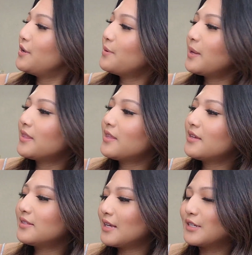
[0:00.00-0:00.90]
at
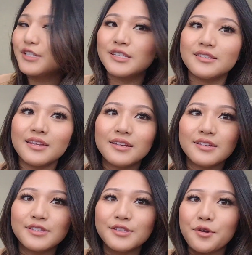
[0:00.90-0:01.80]
this. I just think
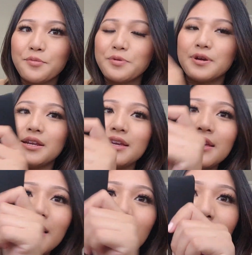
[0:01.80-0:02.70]
it's so pretty.
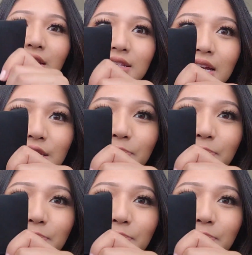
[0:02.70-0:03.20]
The dust